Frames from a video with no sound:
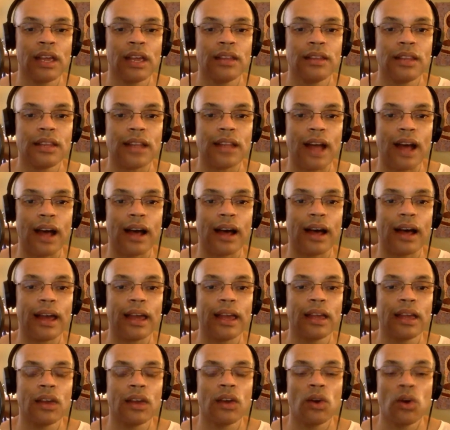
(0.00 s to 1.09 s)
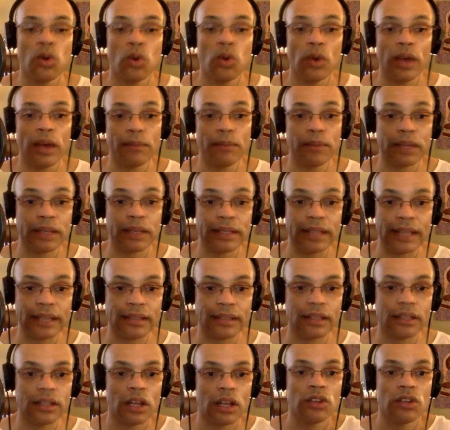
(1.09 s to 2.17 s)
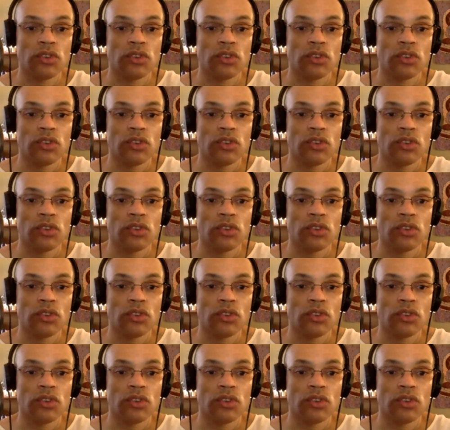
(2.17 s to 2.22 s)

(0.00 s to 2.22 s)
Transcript: then I, who am connected